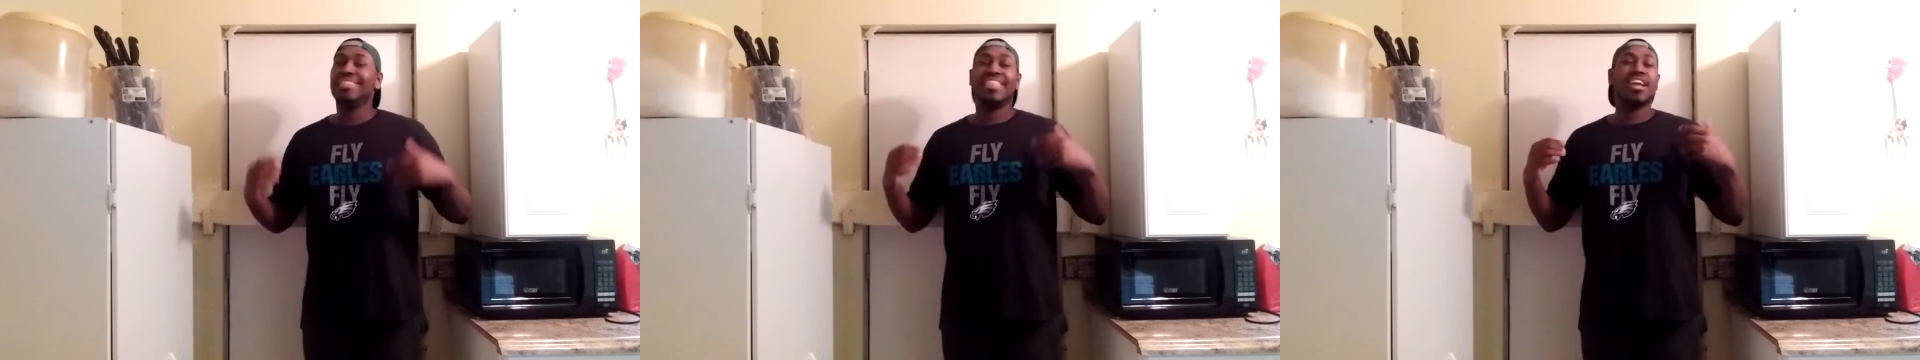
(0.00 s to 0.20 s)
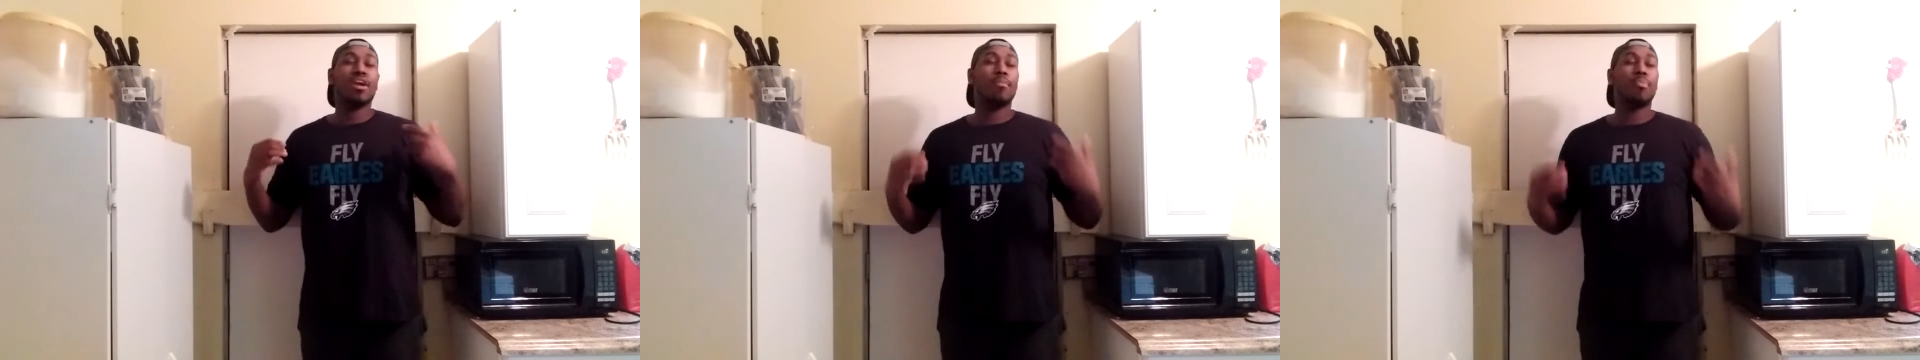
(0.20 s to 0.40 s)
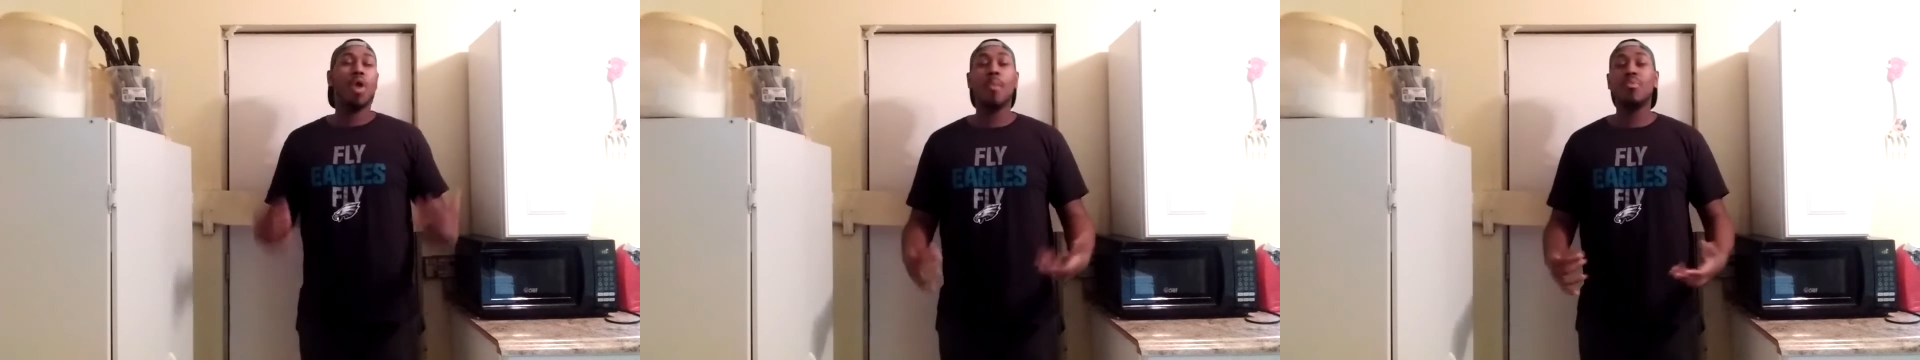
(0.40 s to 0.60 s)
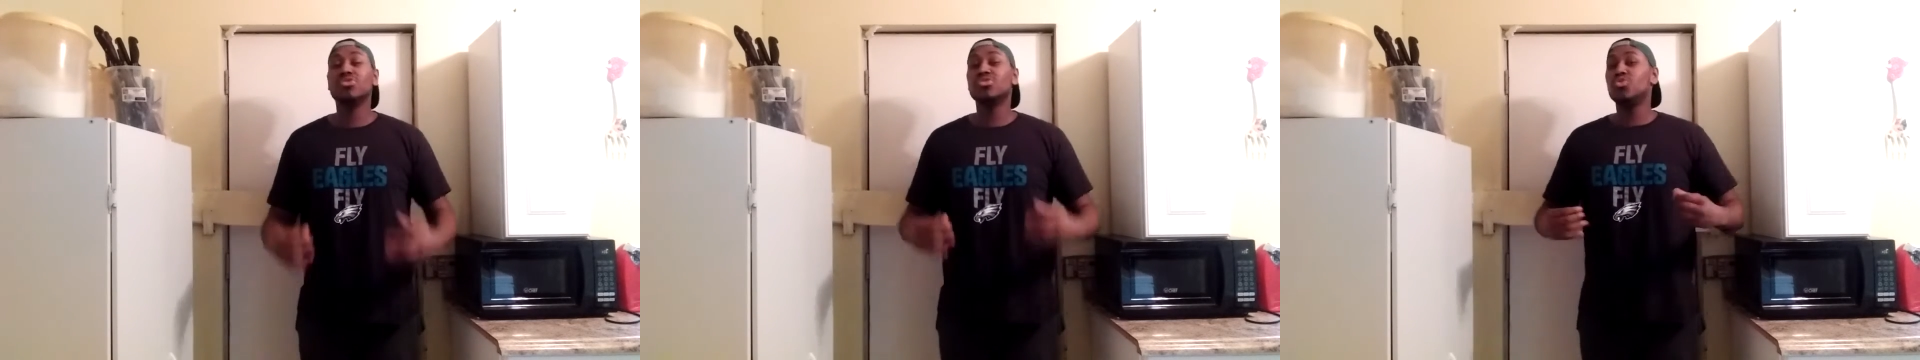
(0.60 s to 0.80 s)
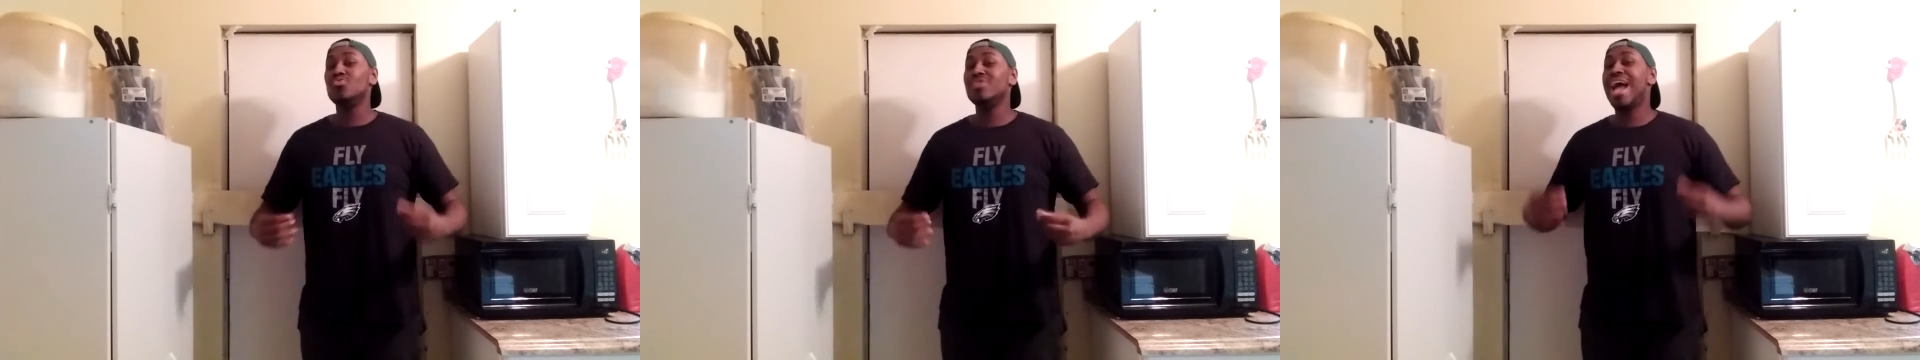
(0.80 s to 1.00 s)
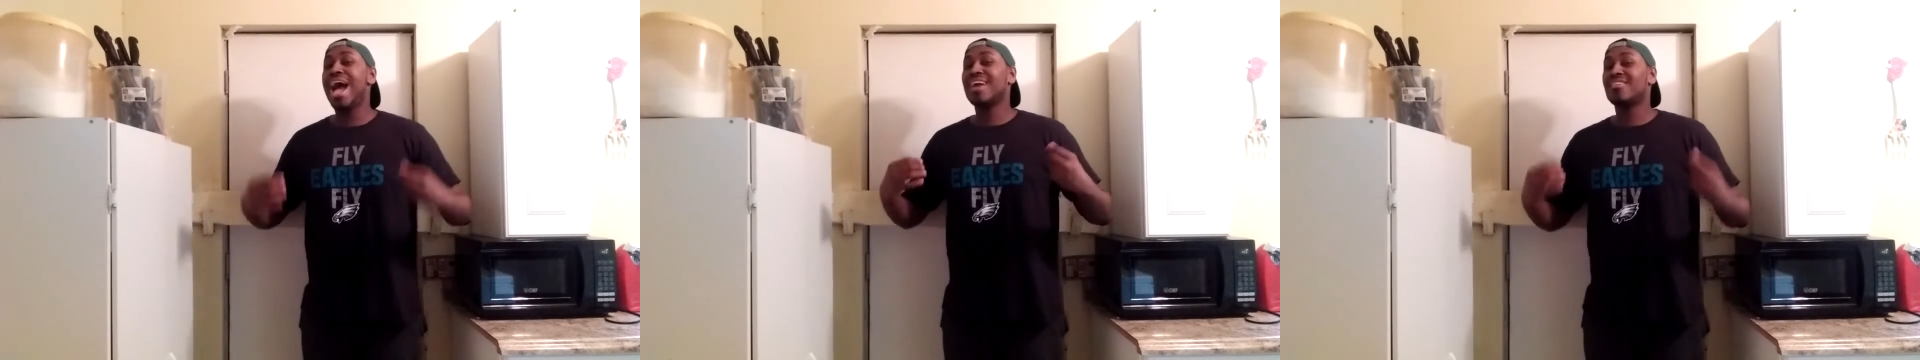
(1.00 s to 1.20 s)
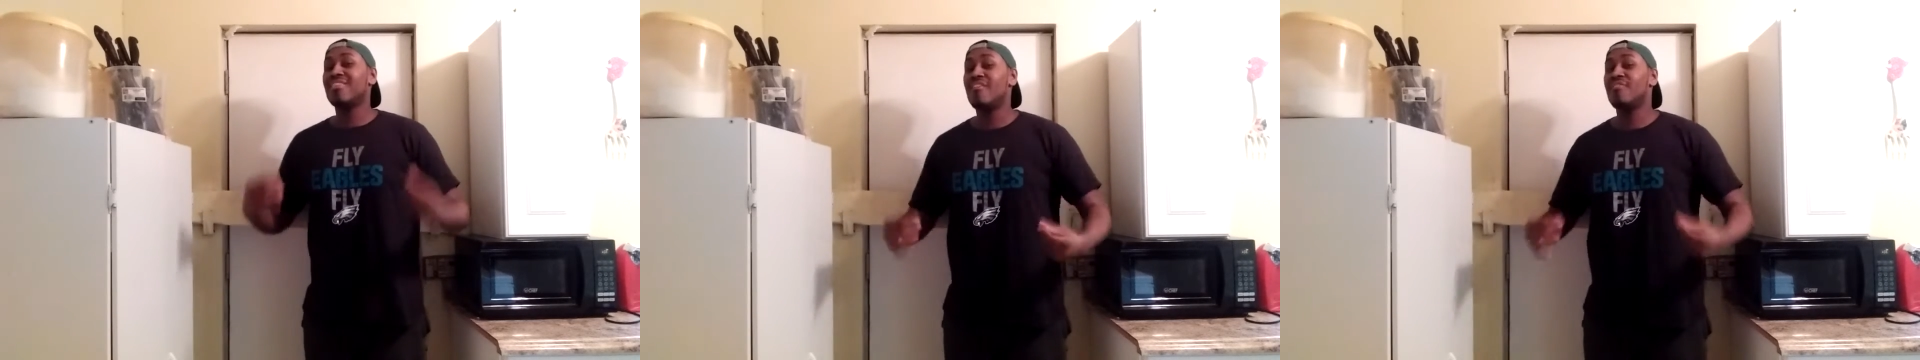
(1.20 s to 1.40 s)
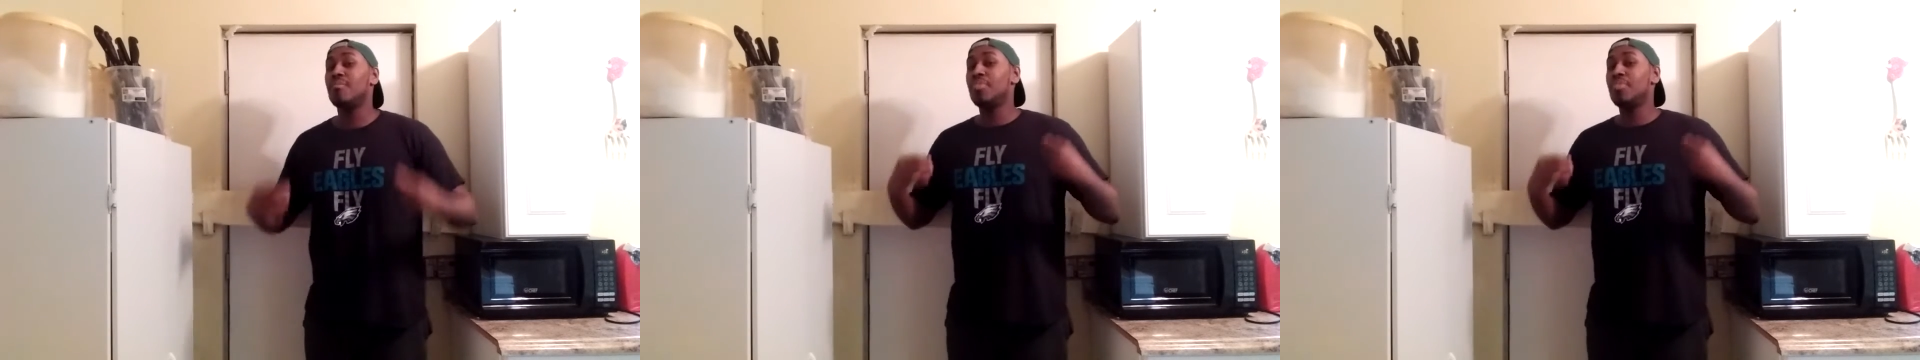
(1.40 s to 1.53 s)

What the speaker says: Their promos do not come